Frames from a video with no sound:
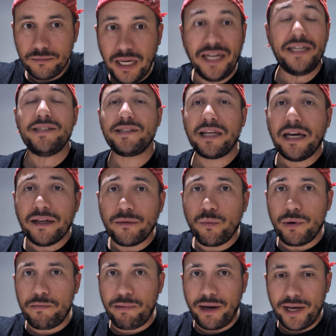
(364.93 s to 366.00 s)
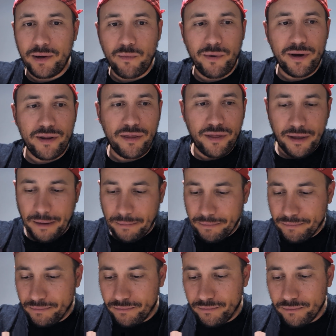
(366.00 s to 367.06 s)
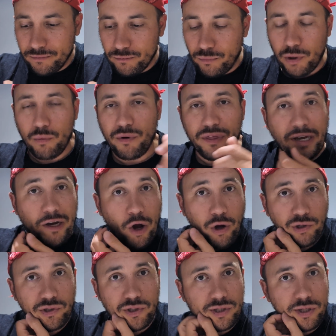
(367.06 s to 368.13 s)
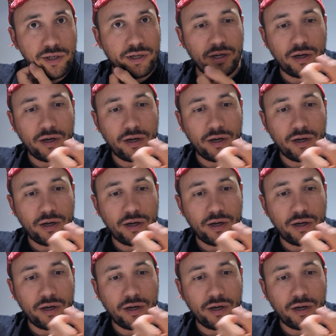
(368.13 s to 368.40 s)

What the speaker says: instead we play with a ghost